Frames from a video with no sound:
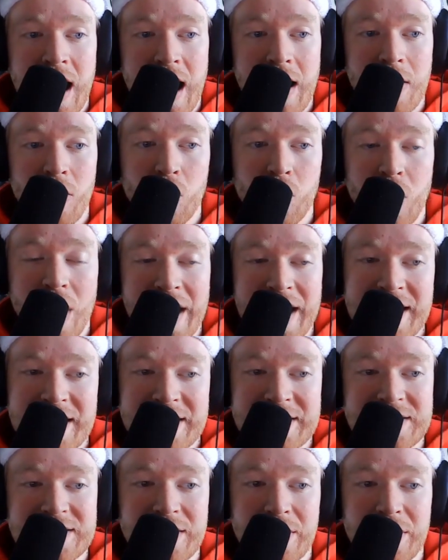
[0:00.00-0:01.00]

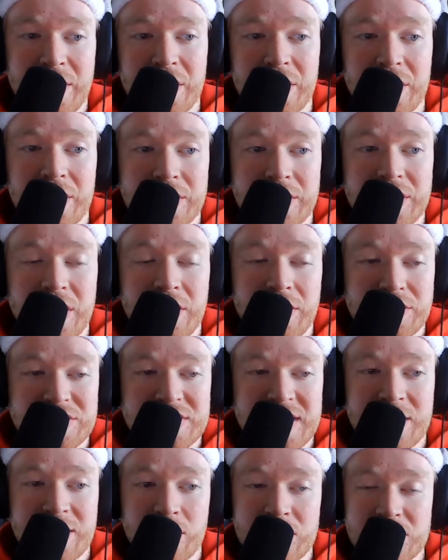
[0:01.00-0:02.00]
weighs their,
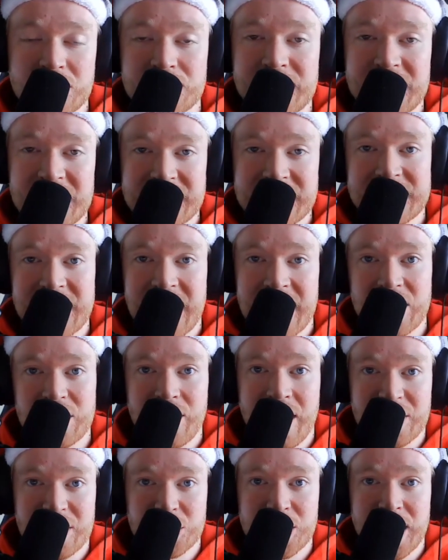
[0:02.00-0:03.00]
in order to be a saint,
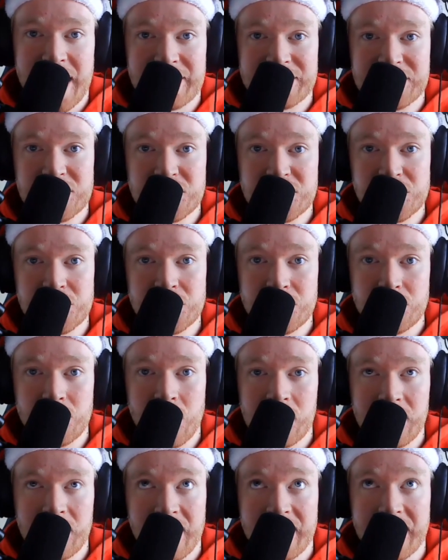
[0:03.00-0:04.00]
you actually have to do
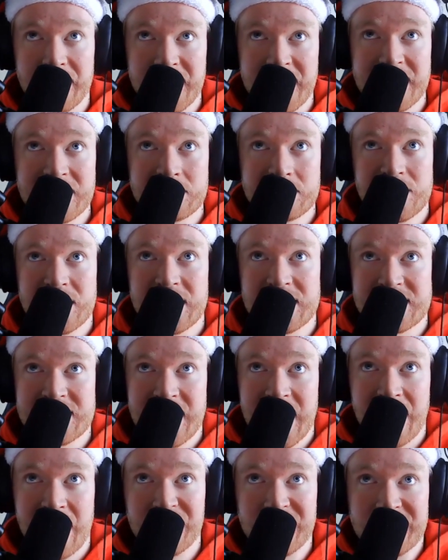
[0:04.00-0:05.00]
a lot of things, because the
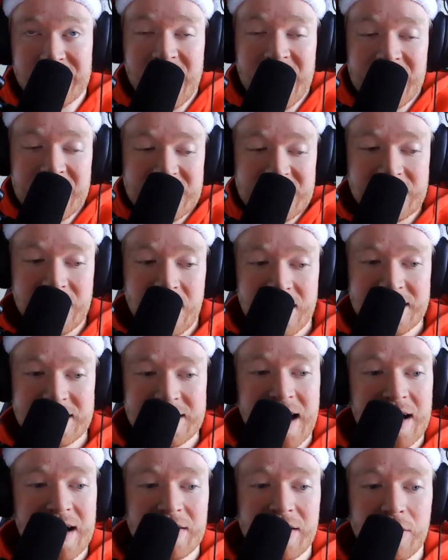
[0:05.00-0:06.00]
Catholic faith is not
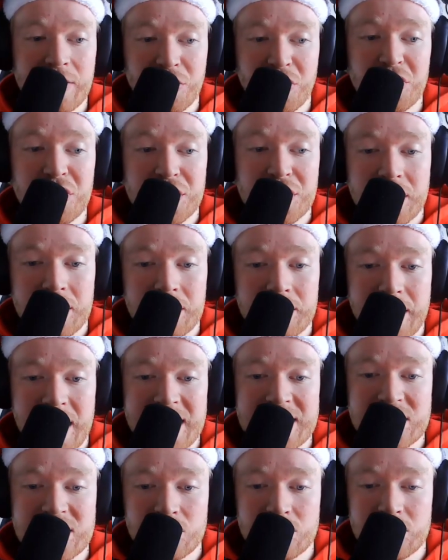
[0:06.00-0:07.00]
exactly a
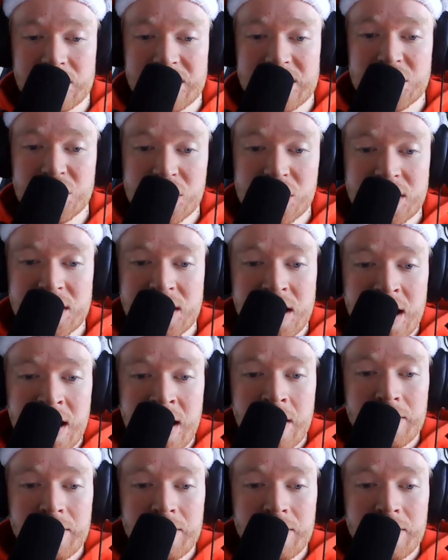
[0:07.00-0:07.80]
work-based religion,